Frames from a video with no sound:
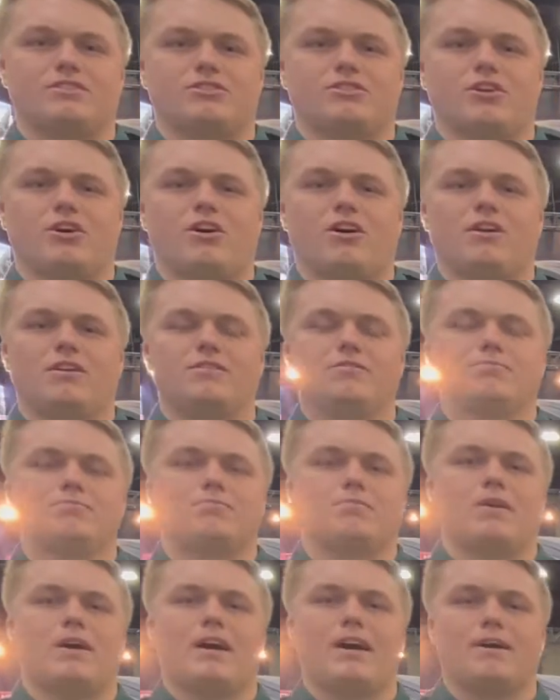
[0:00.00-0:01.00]
Stahl,
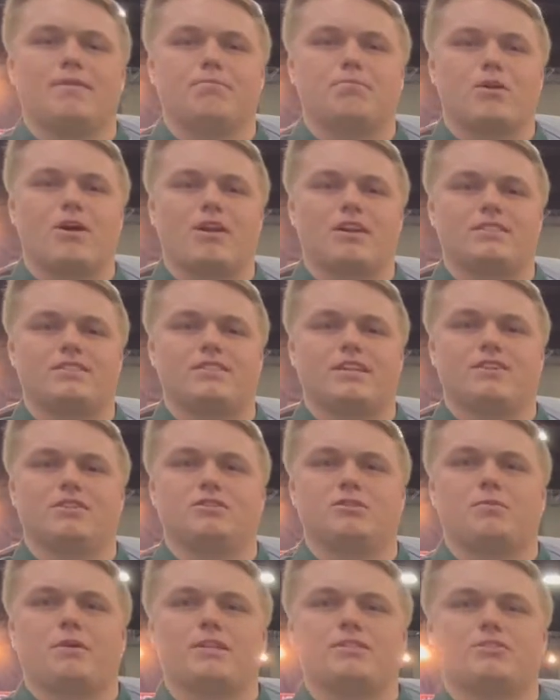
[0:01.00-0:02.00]
Product
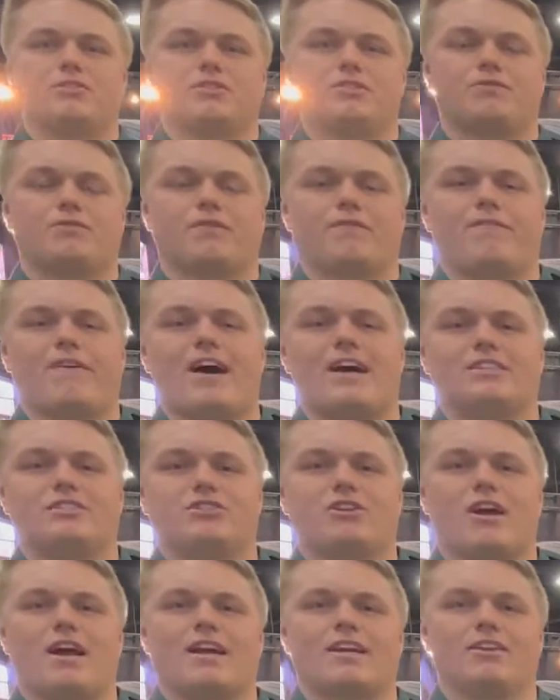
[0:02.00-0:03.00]
Sales Specialist for
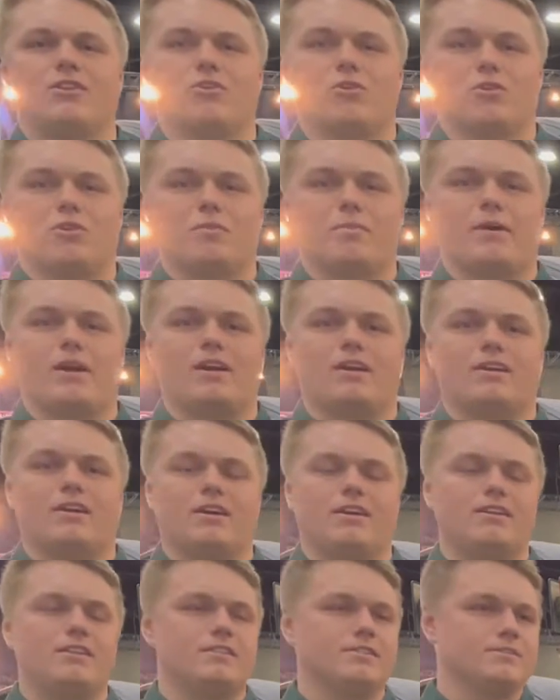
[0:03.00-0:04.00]
Fastrac in North America.